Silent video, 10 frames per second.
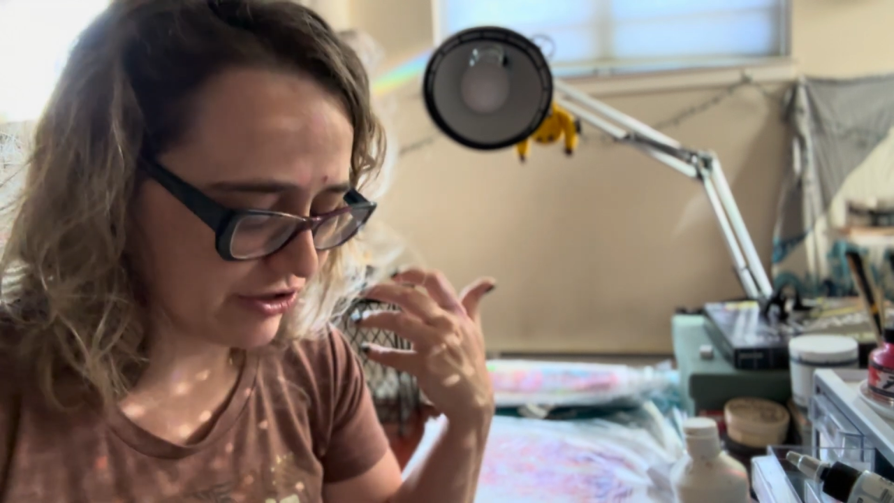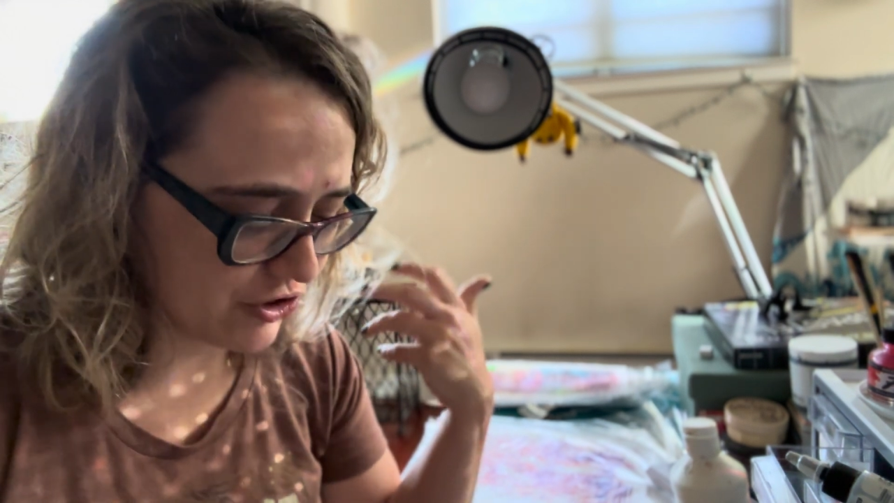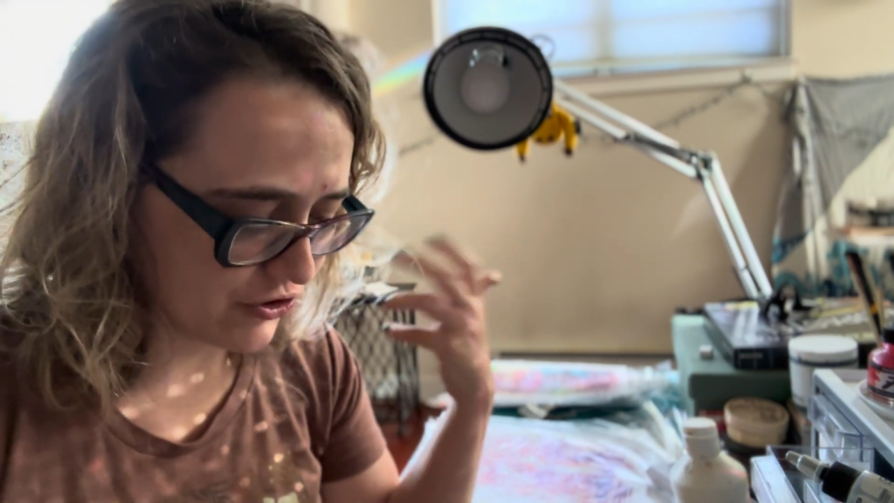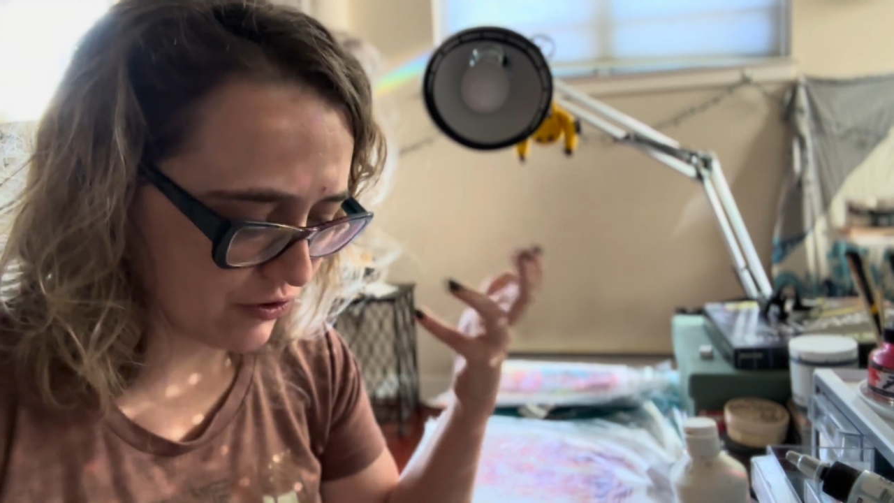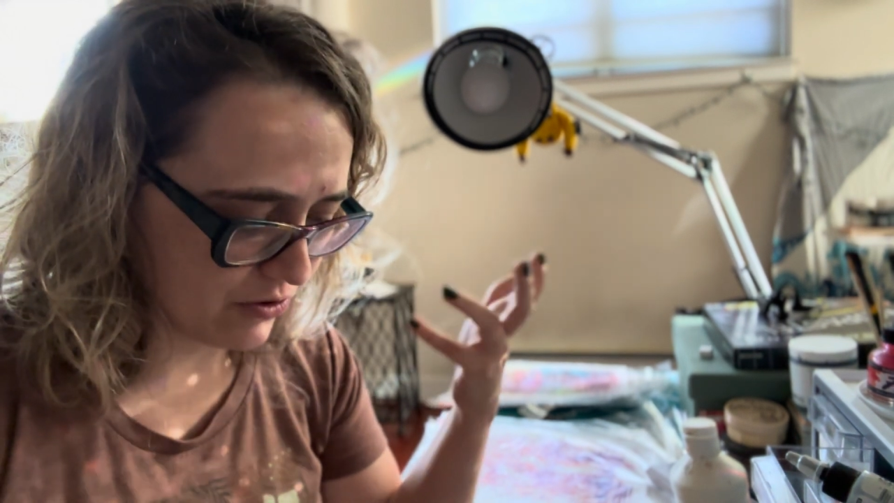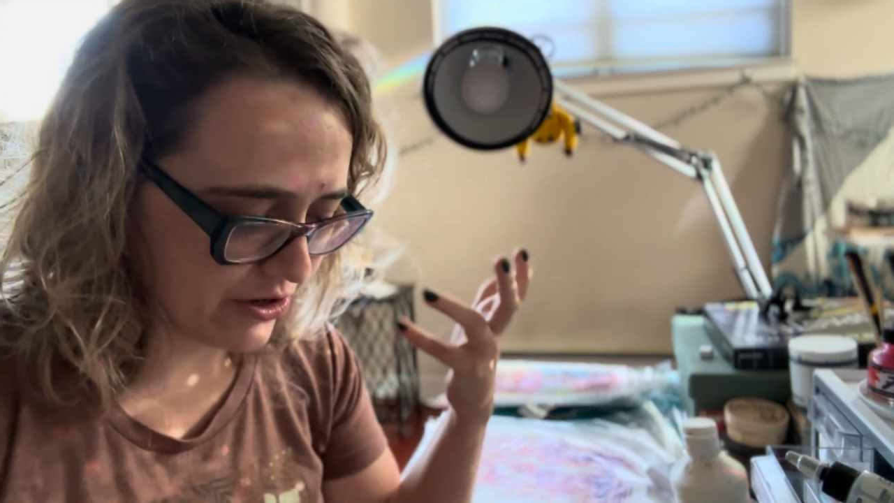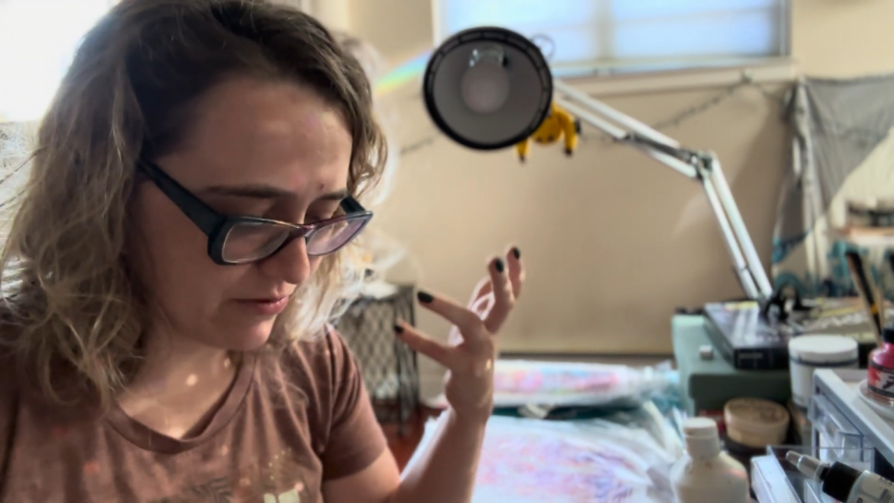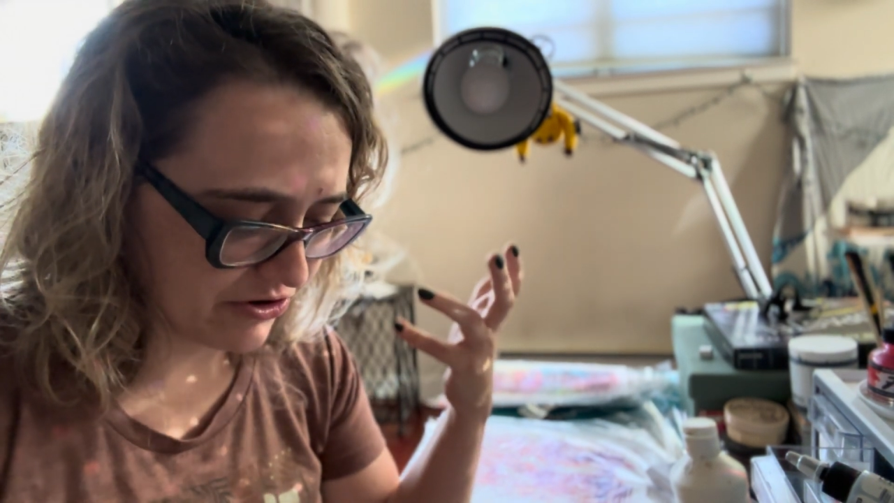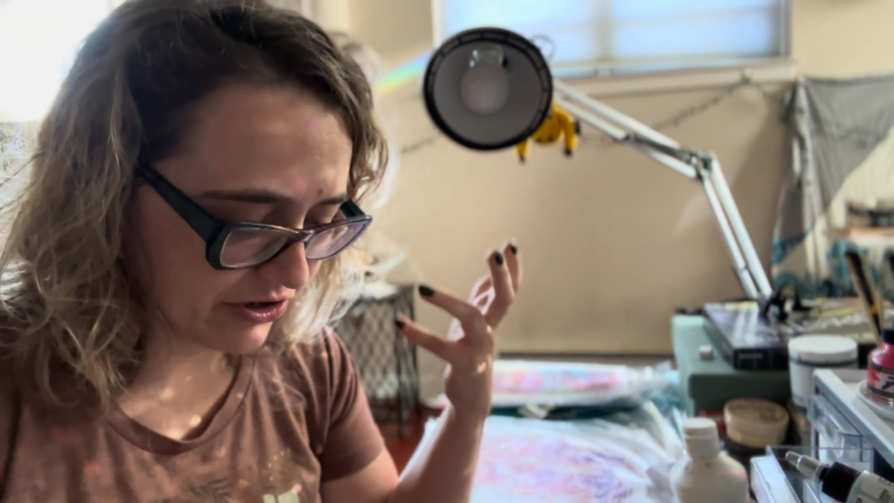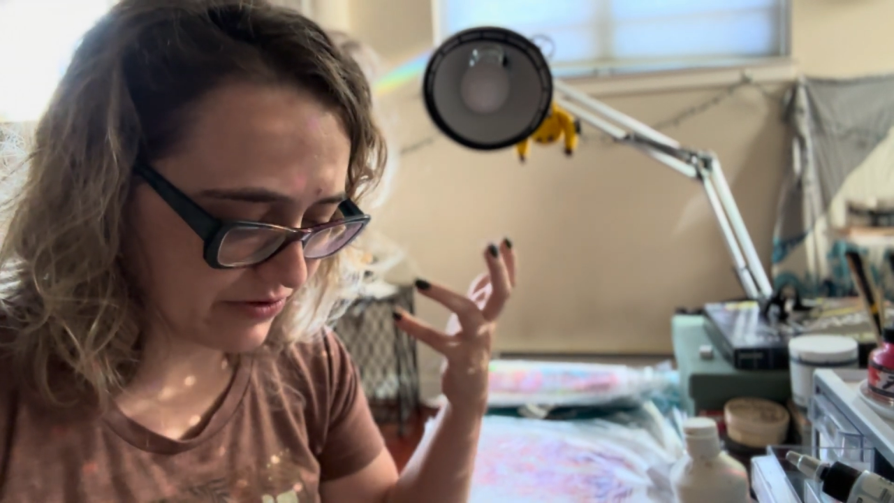sure where you
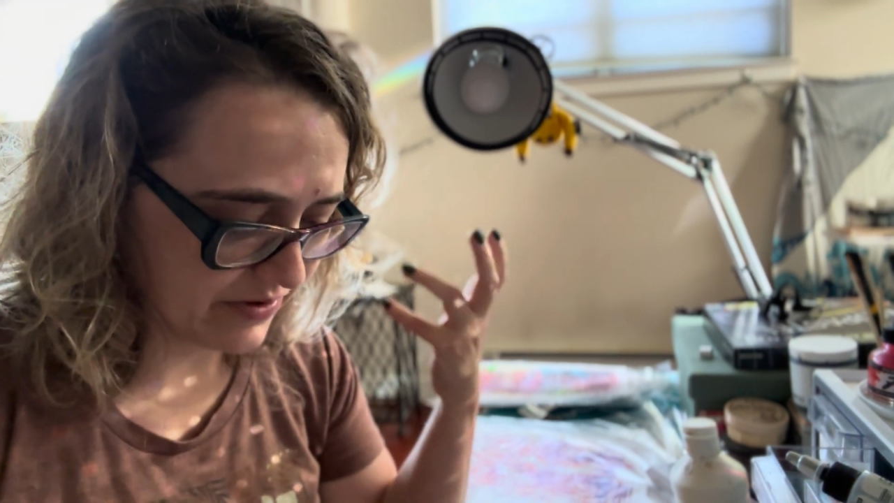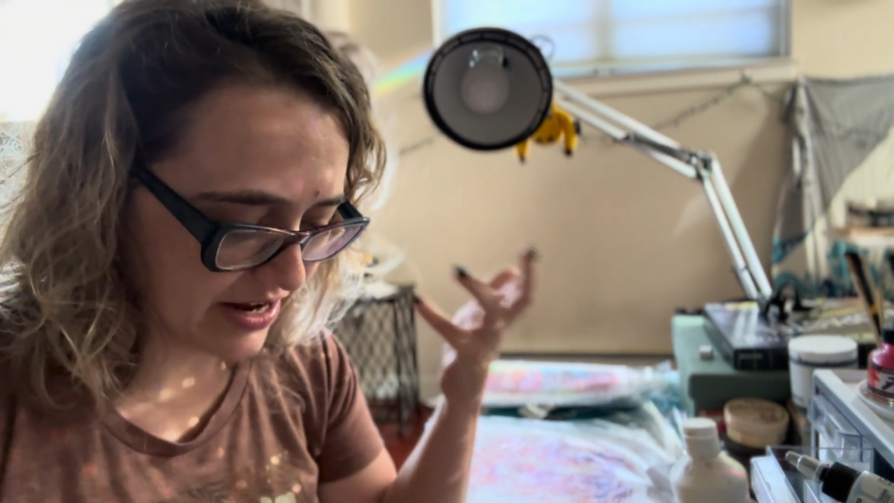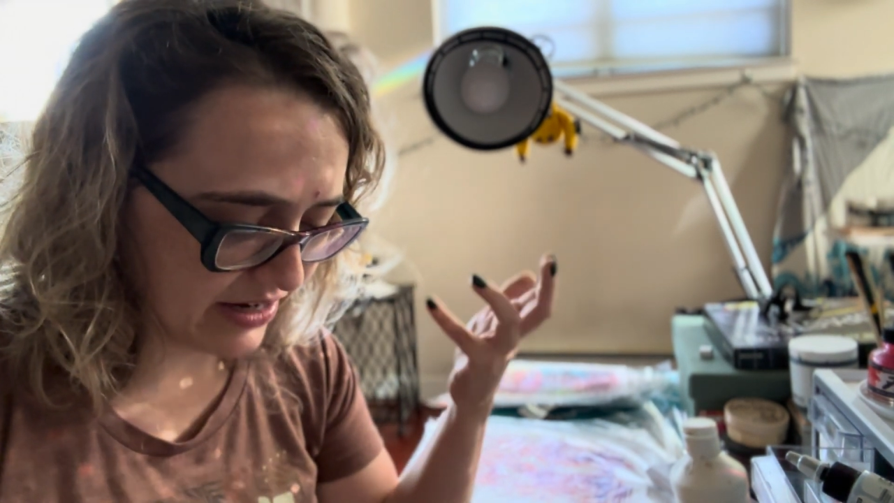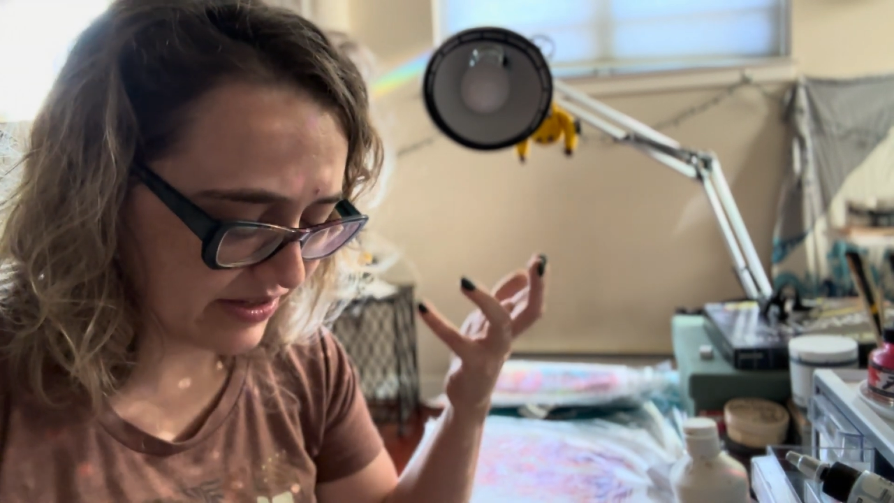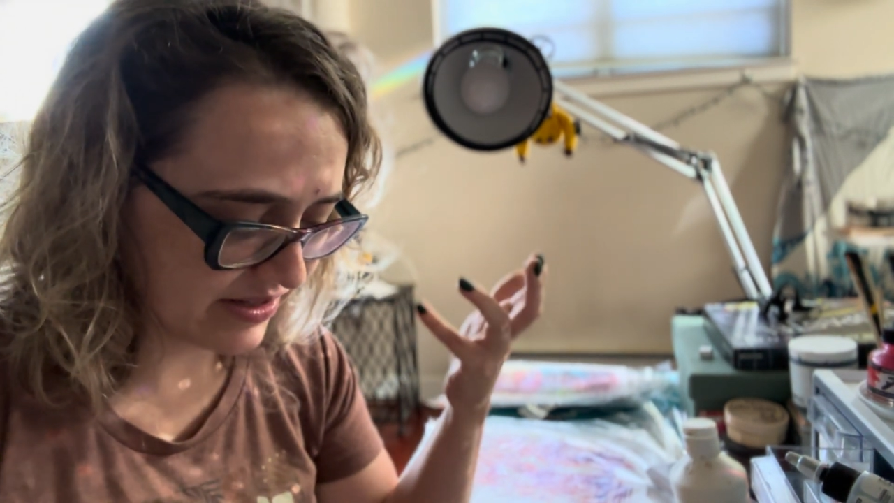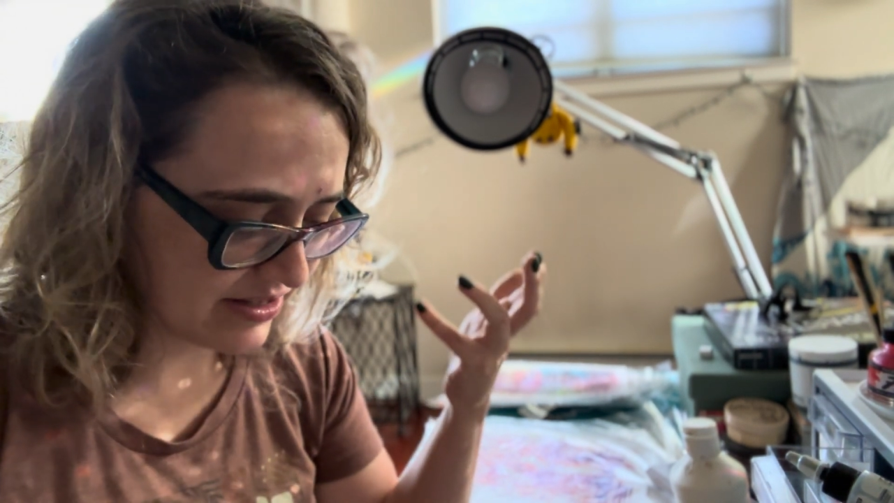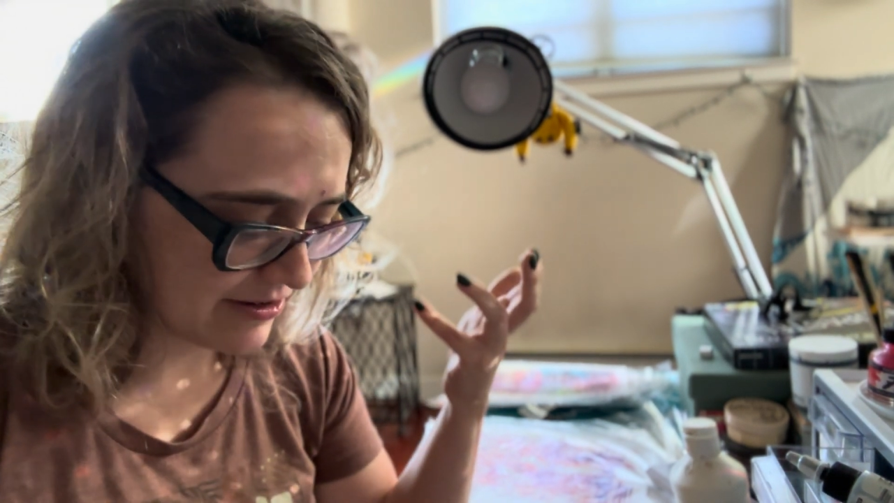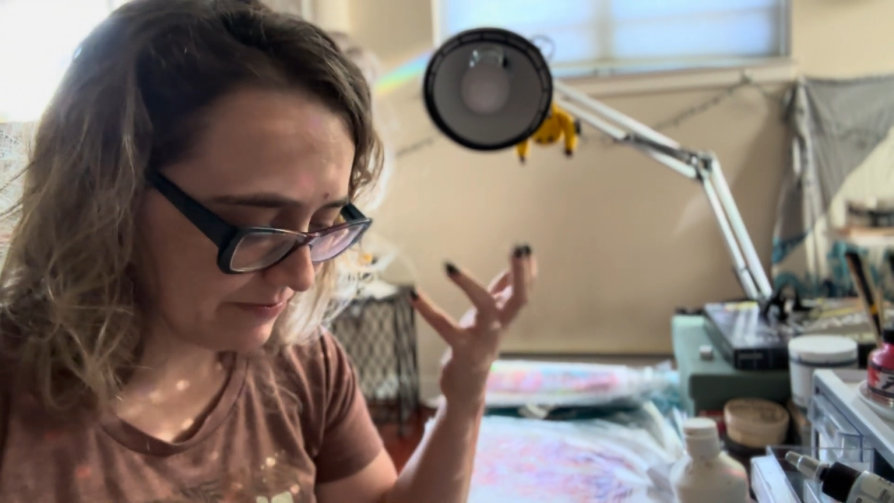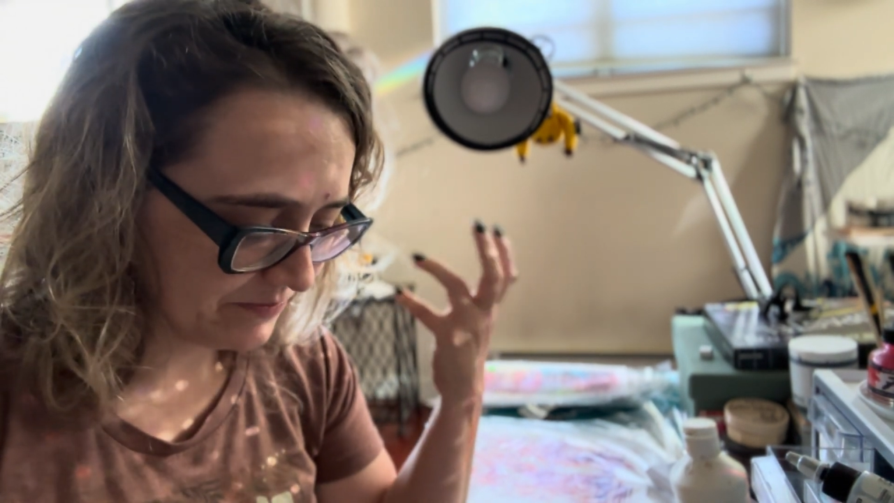want to go next,